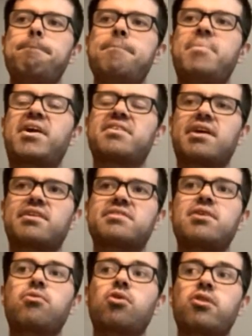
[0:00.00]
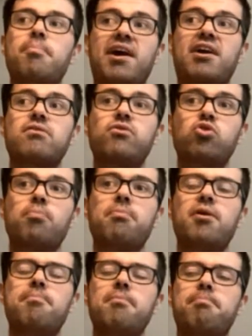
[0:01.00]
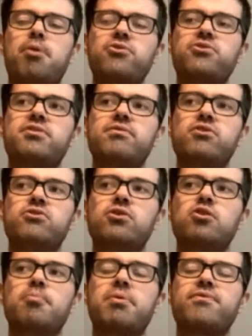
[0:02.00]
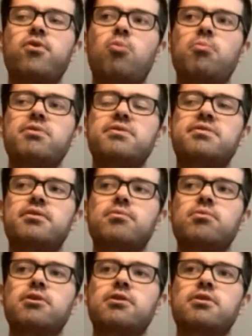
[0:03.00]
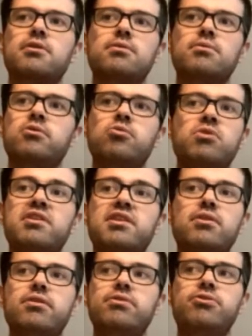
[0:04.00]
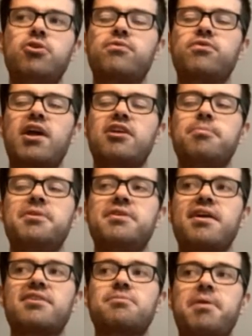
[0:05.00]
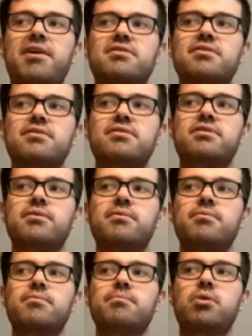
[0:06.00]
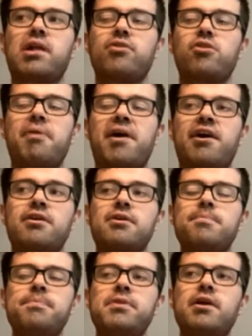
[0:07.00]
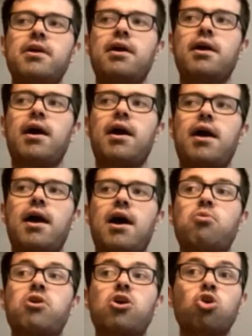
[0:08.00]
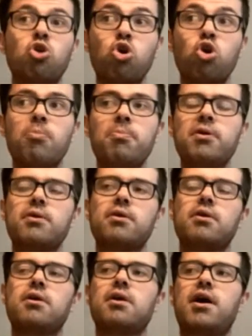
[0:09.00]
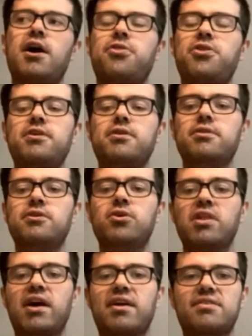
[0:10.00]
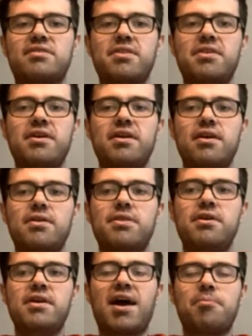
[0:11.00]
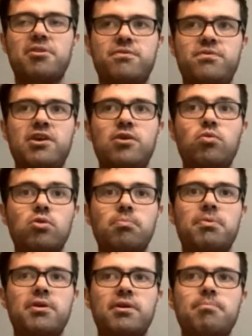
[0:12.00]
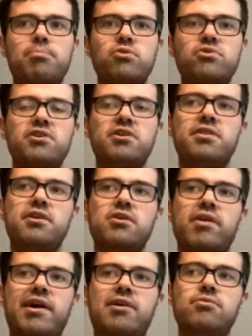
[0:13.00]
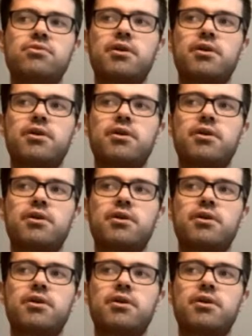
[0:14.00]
Because, like I say, we're on the back of a positive result of performance that we don't think anybody expected us to pull out of the bag. We're at home. I think, like I said, the atmosphere will be buzzing in the ground.